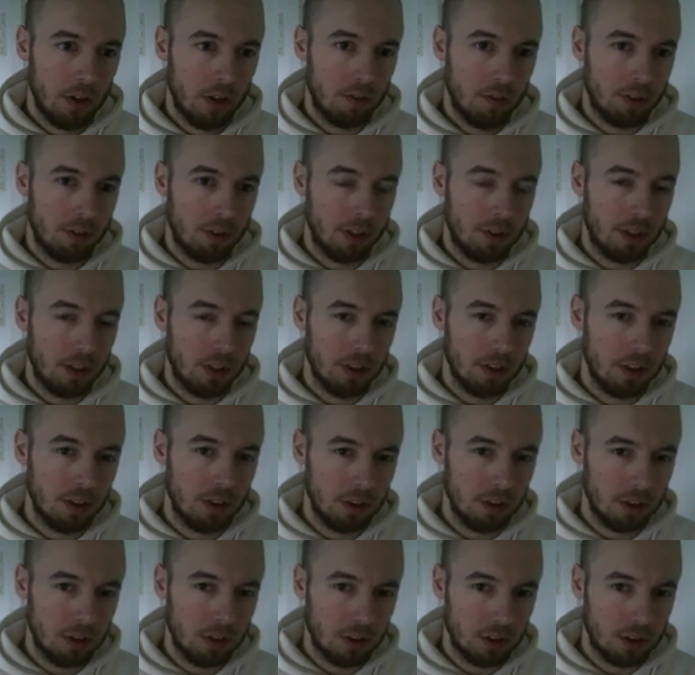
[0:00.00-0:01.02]

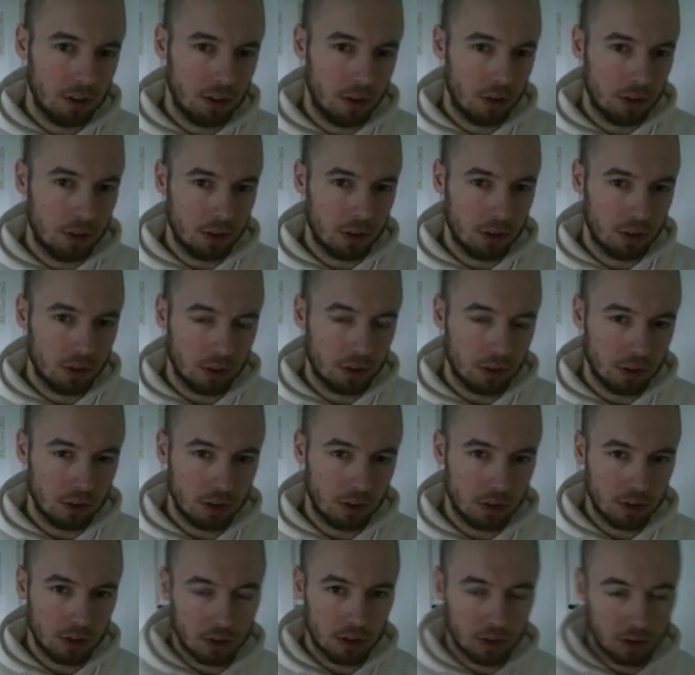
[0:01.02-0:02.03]
Vitality also
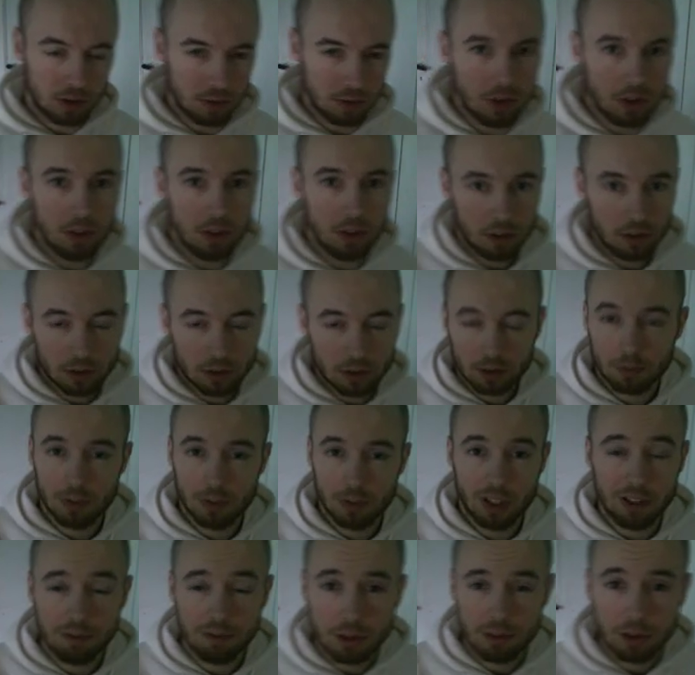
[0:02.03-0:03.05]
just well, some
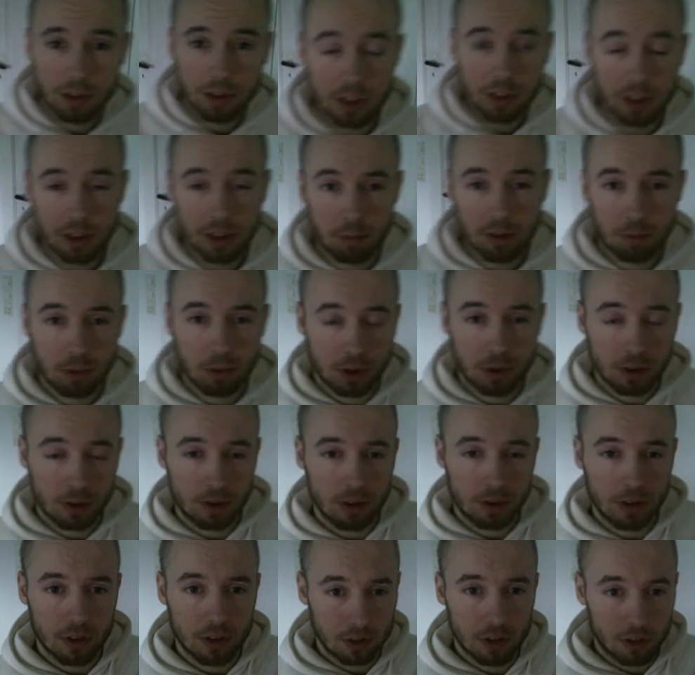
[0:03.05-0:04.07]
life regen, but
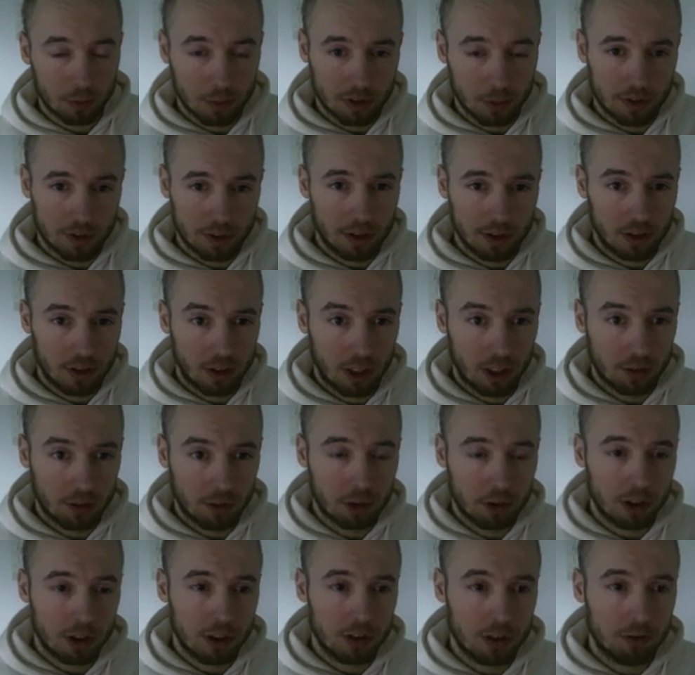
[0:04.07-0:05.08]
especially the life
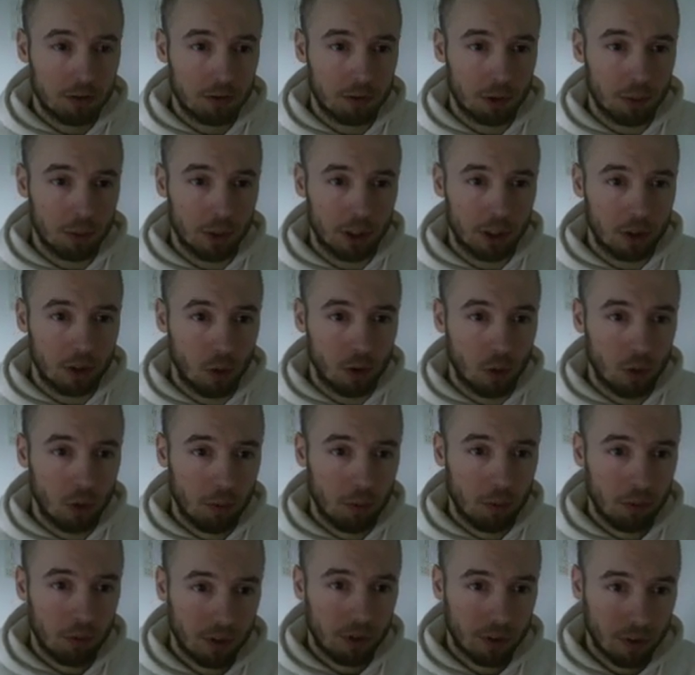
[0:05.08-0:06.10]
regen for my
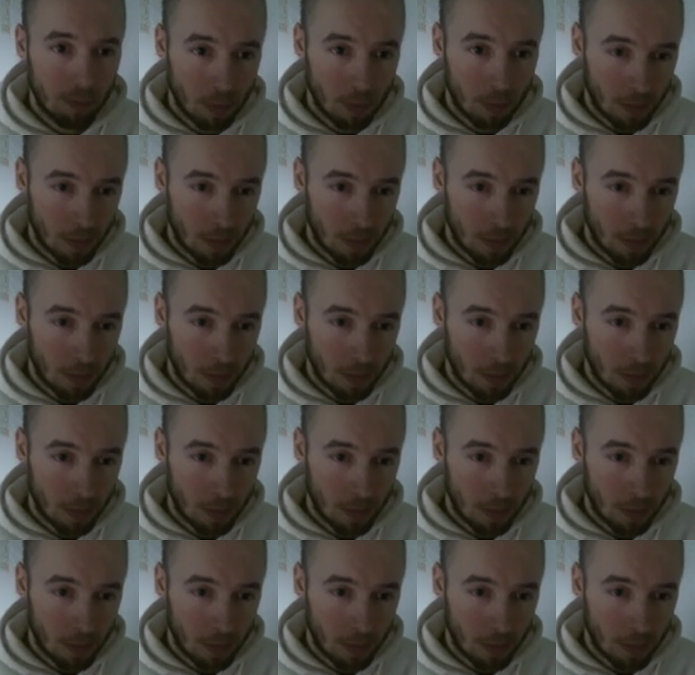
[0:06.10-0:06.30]
golems.